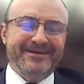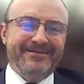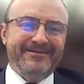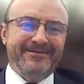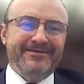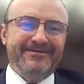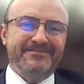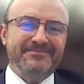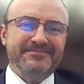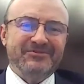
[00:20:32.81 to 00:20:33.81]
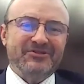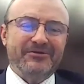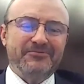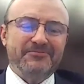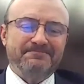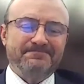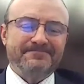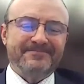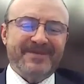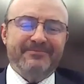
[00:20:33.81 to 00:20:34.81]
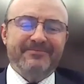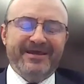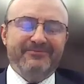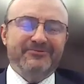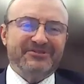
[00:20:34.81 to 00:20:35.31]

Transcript: and so that